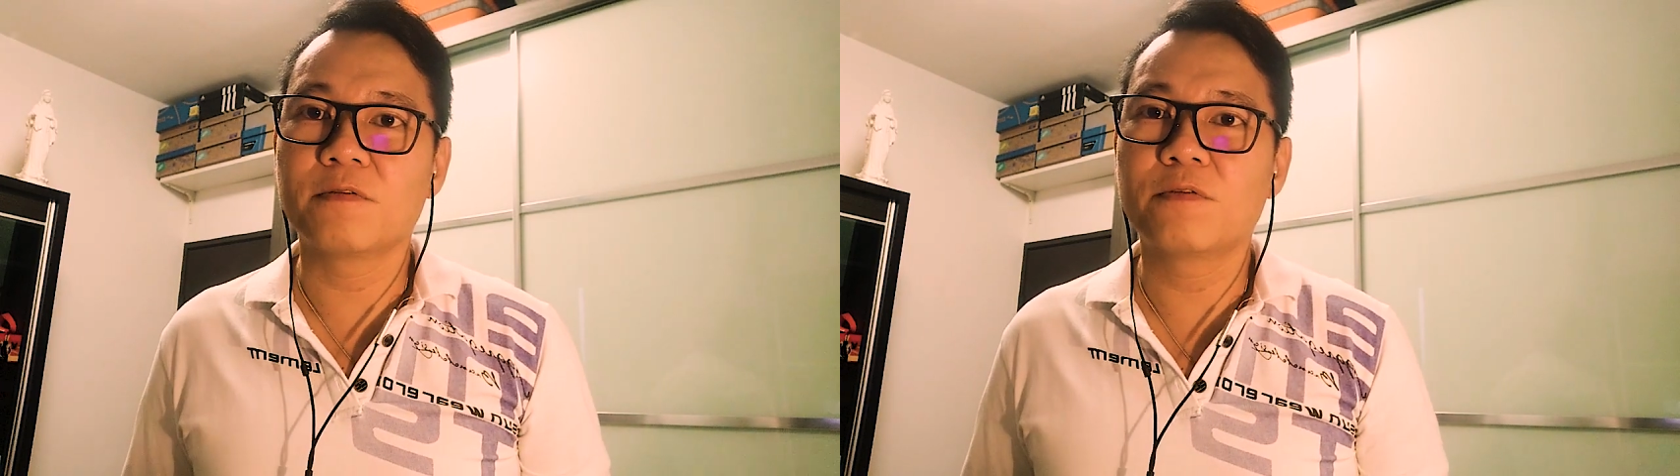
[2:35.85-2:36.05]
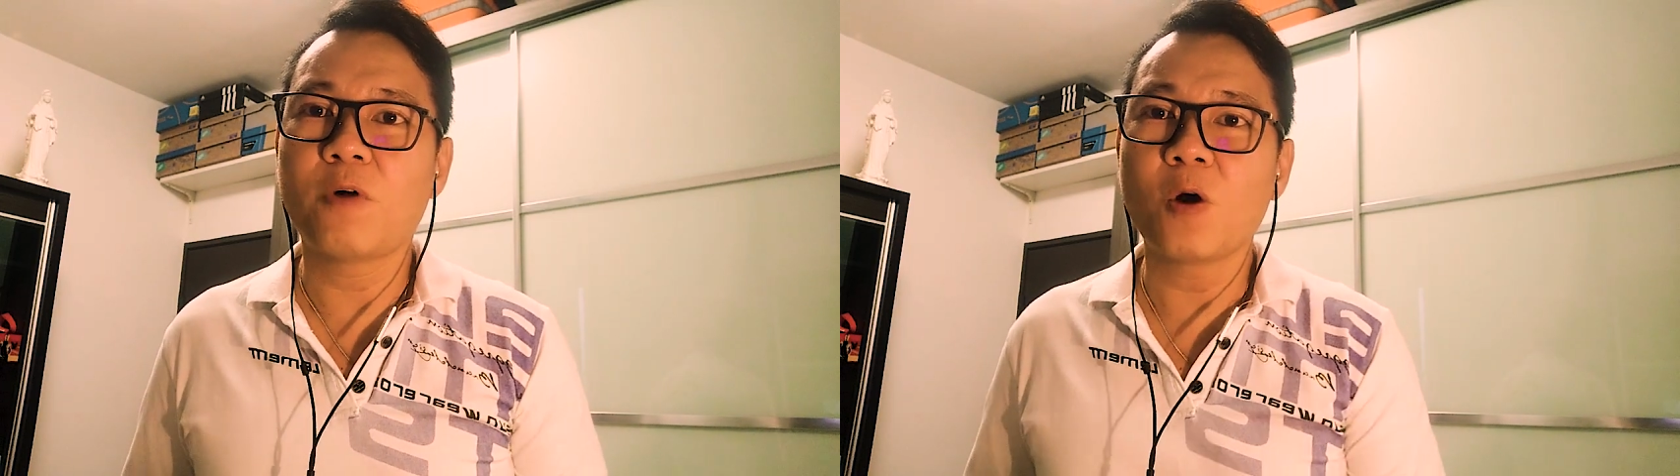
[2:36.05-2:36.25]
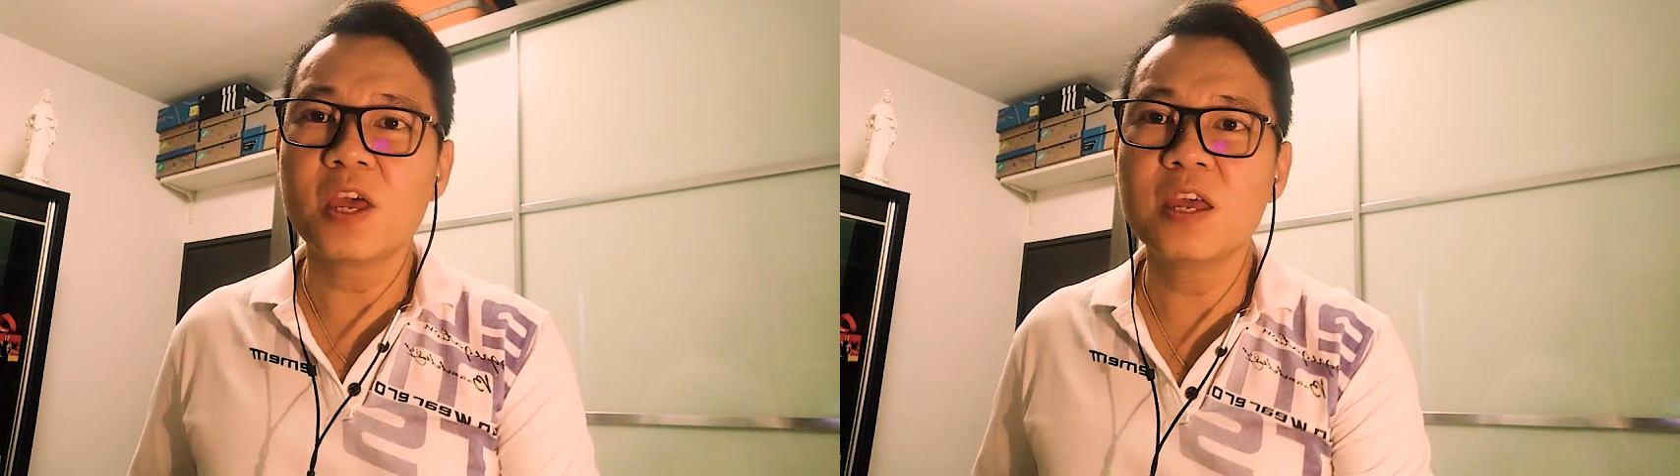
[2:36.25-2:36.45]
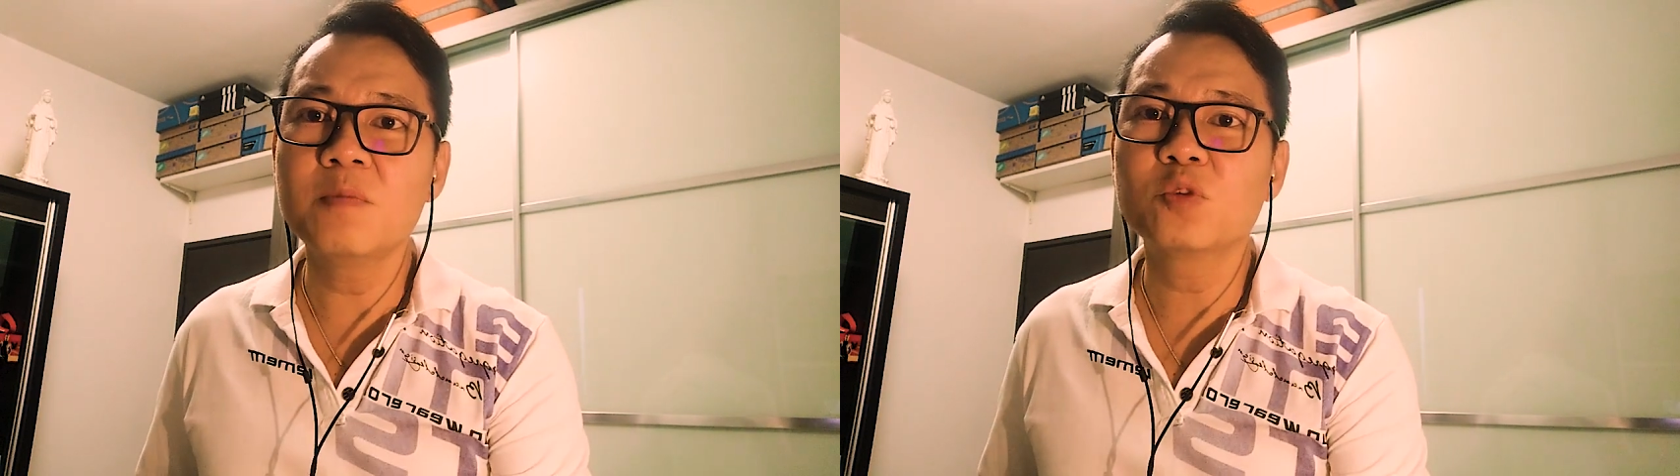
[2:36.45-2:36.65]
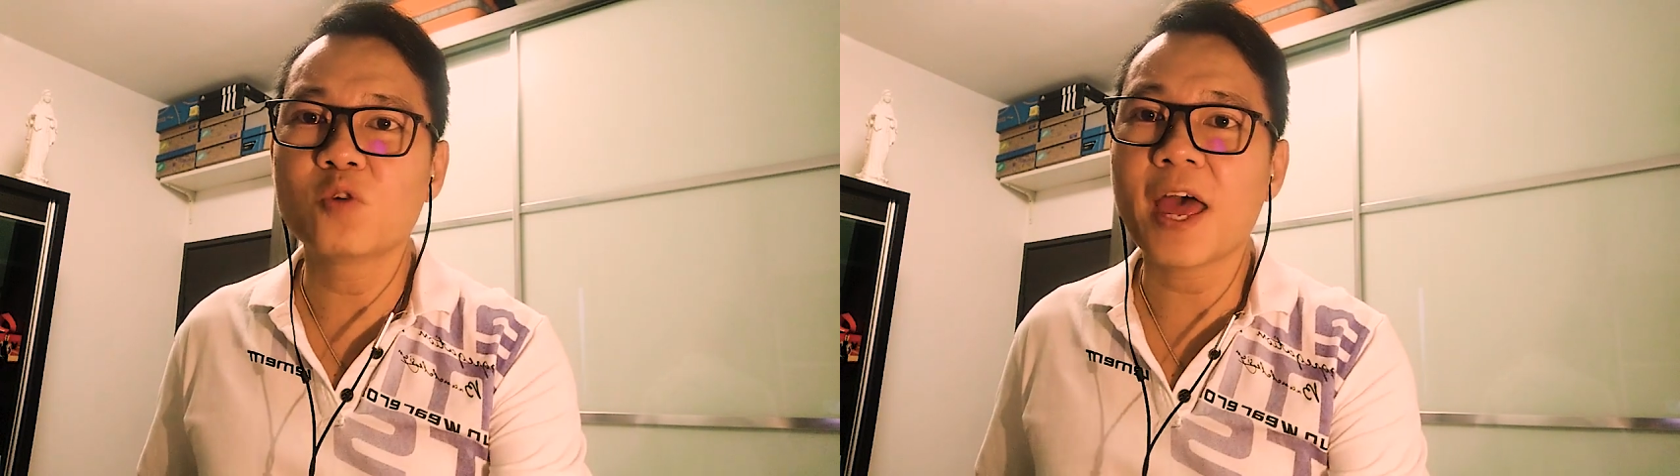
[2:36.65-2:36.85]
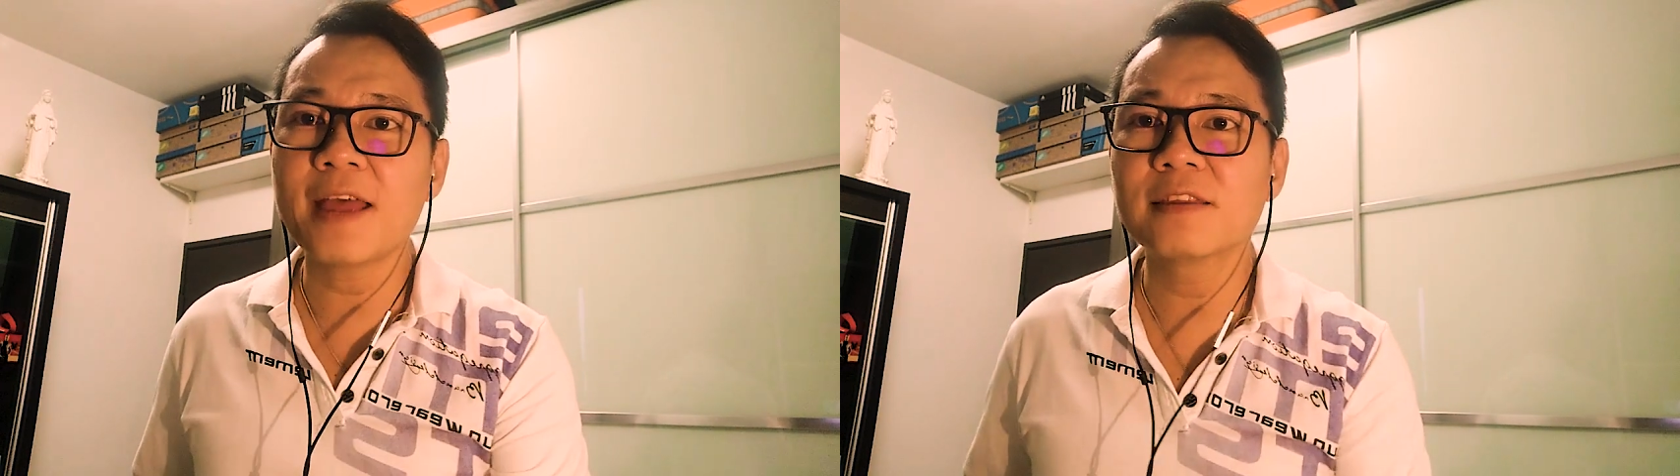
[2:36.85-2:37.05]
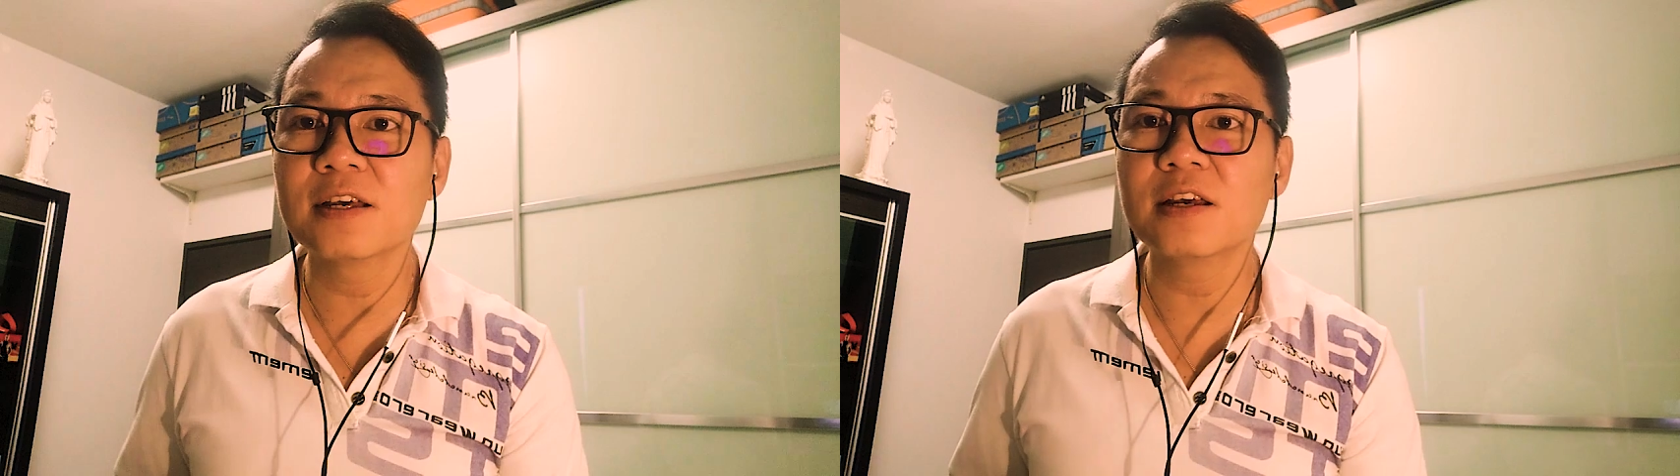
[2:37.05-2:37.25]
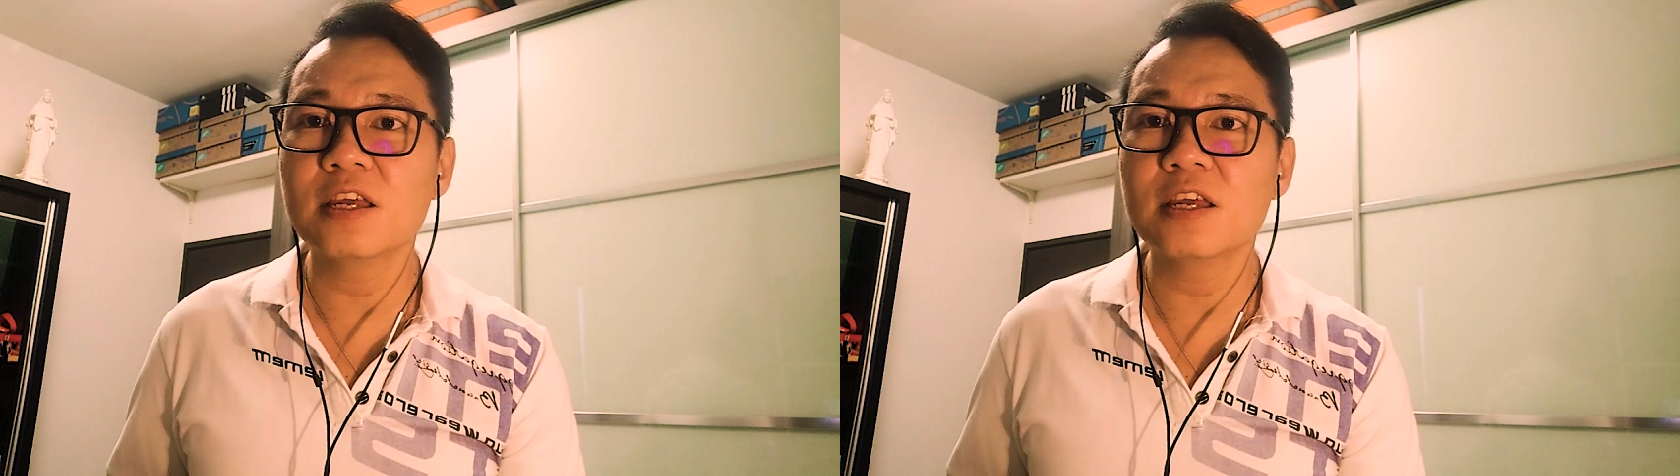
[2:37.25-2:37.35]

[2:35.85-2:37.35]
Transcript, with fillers: for him to enter